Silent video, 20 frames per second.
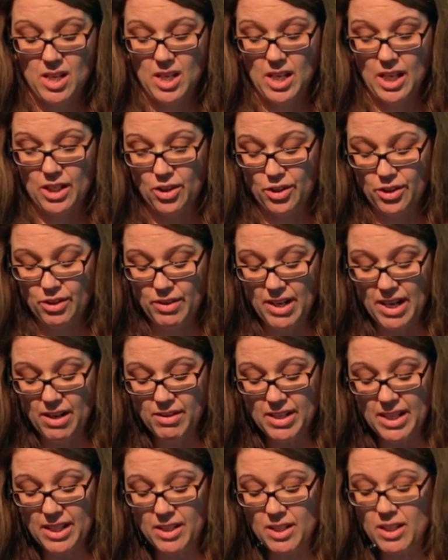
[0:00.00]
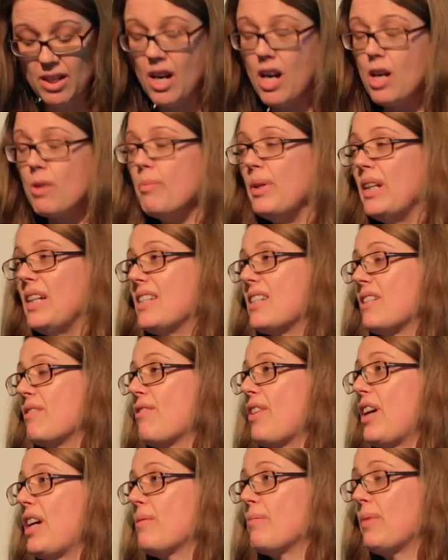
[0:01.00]
Another area, our built
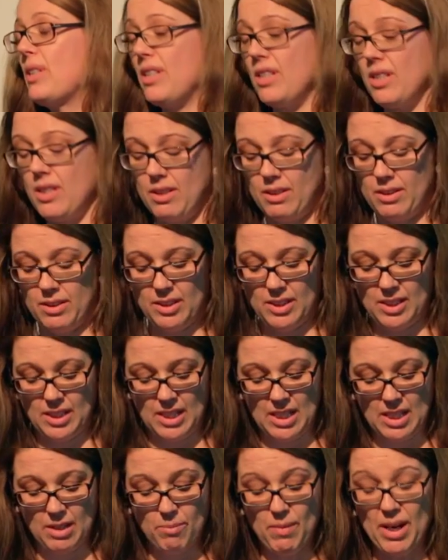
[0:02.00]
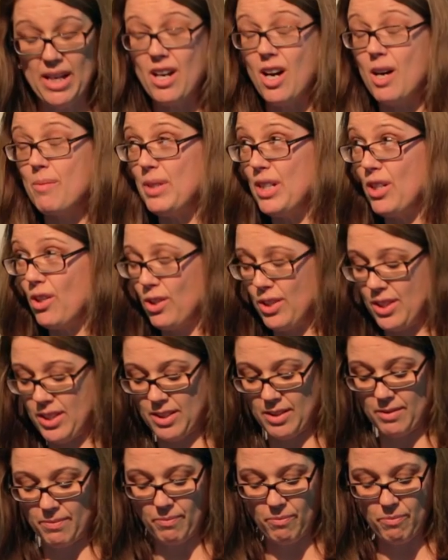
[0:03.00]
environment. My hobby
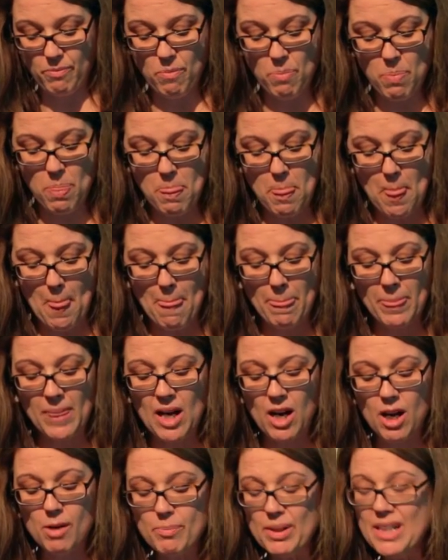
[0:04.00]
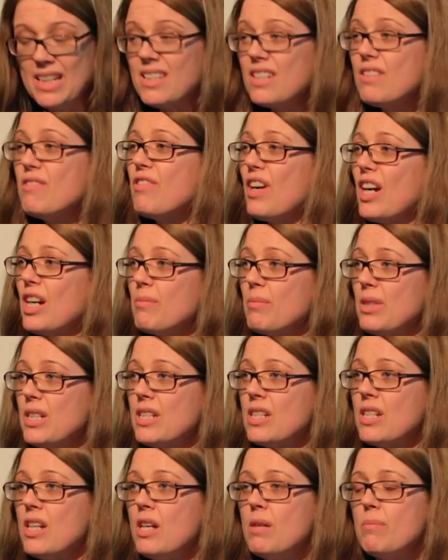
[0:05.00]
horse. Our built
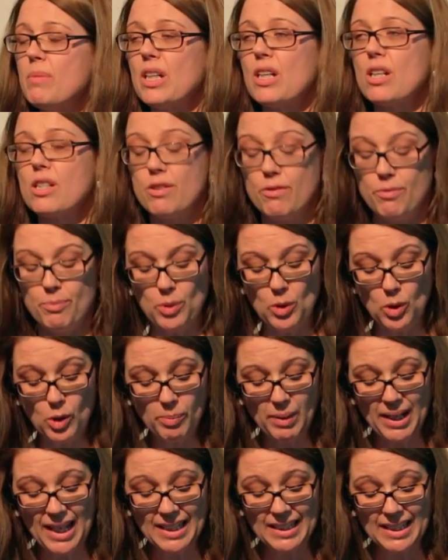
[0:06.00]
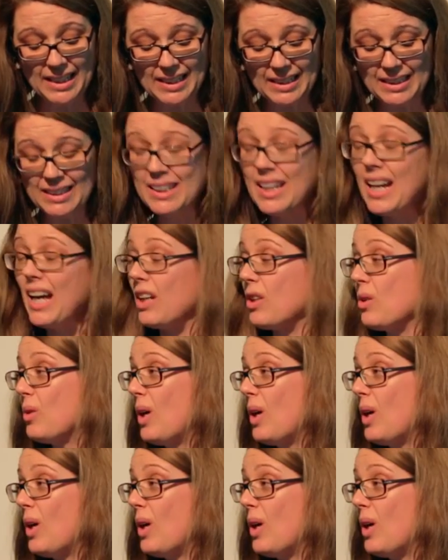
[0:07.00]
environment, because of poor planning and